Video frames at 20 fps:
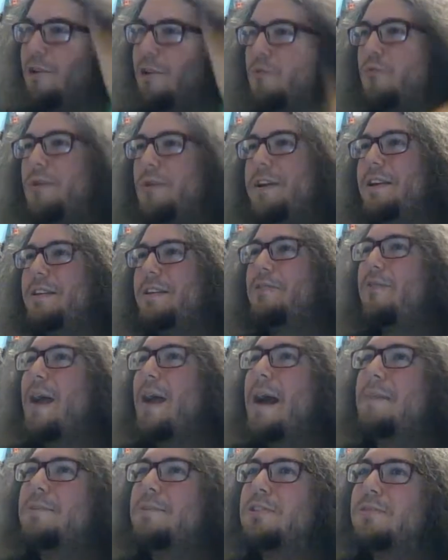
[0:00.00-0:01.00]
we
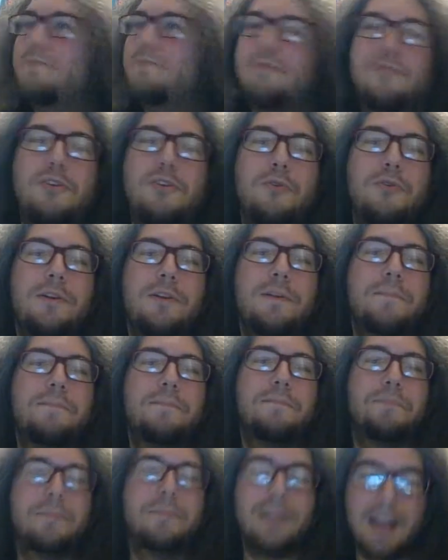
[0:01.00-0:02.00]
grabbed some food,
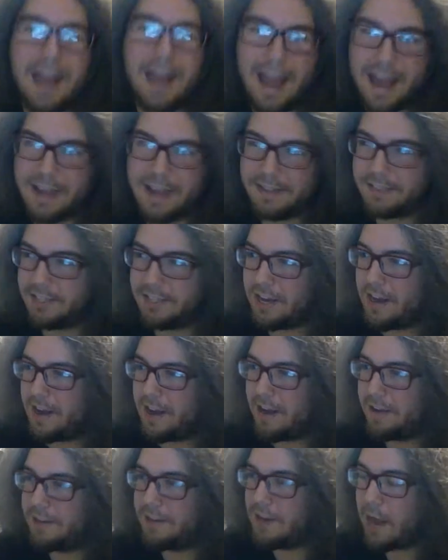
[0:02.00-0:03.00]
and
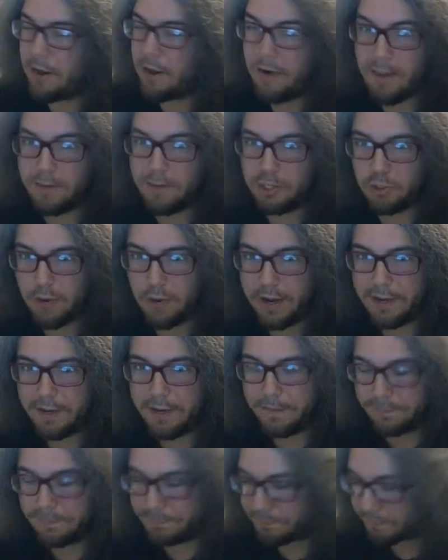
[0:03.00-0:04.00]
I grabbed a drink,
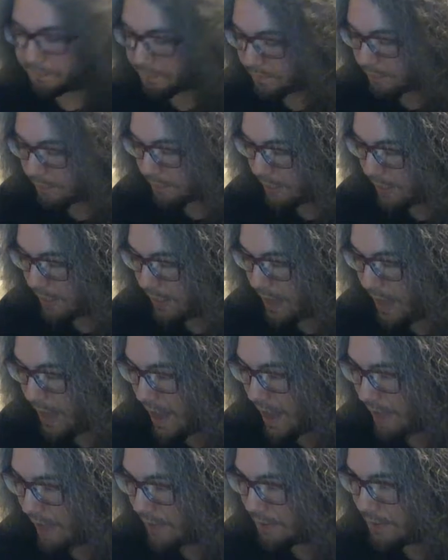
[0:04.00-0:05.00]

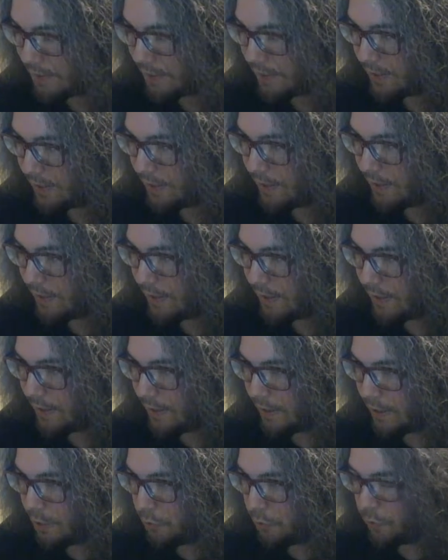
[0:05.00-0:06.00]
and
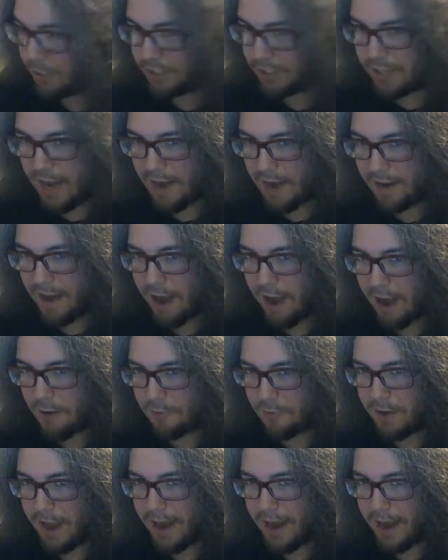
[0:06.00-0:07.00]
we sat
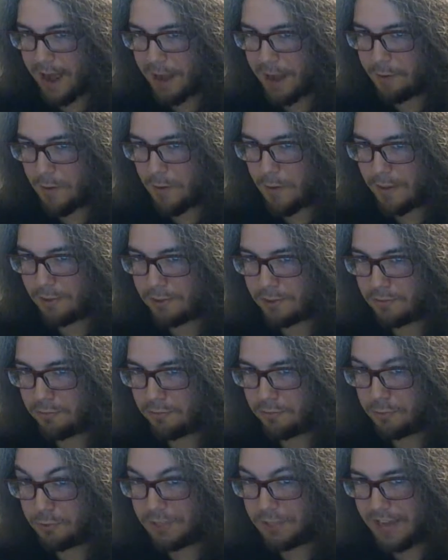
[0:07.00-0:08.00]
down, and I went
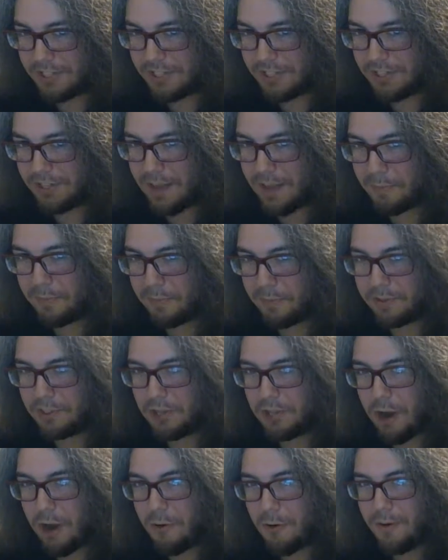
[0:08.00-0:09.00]
through testing them with
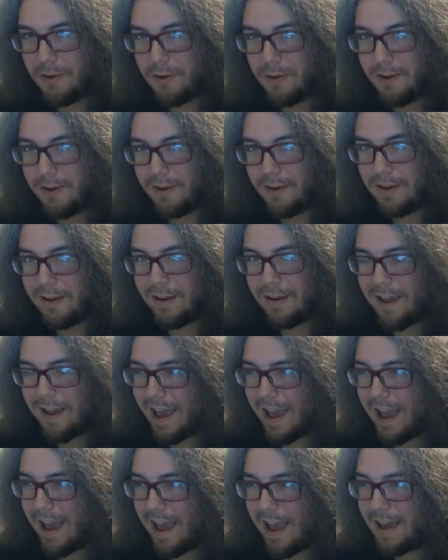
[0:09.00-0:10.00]
Joe,
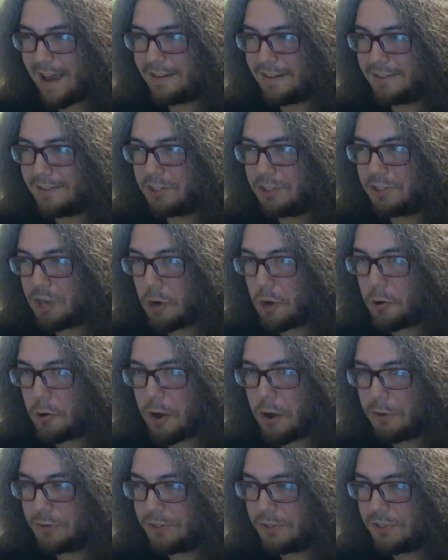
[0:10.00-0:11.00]
and Joe
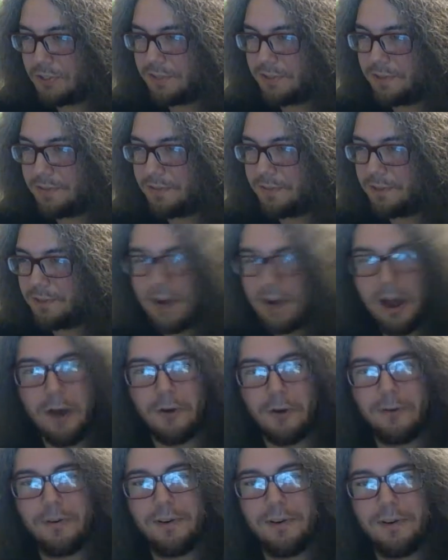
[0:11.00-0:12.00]
goes,
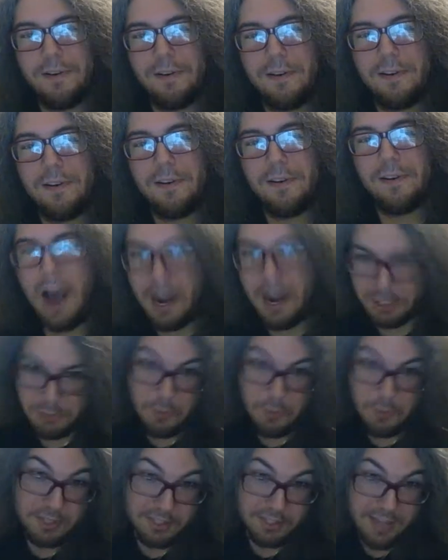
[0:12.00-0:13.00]
I just
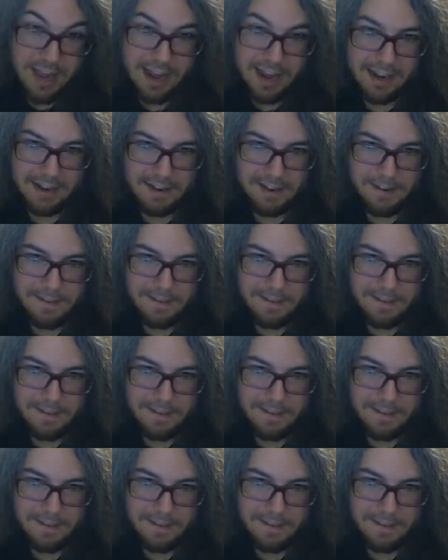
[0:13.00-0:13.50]
want to say,